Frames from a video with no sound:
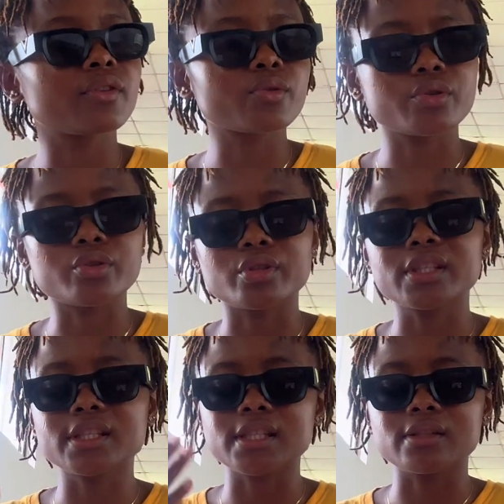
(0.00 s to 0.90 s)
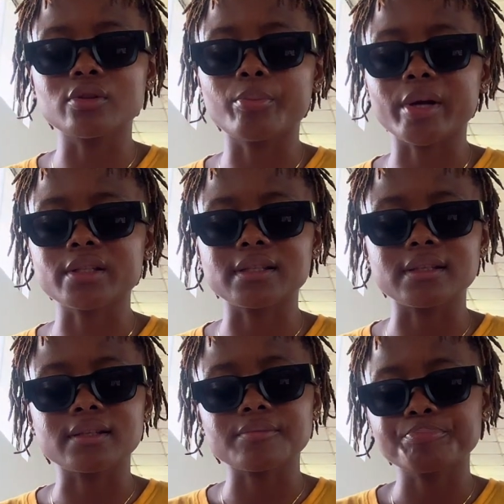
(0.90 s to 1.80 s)
us questions since he did not practice
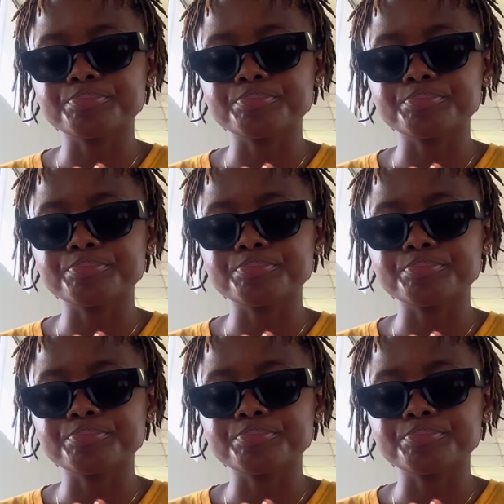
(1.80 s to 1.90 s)
it.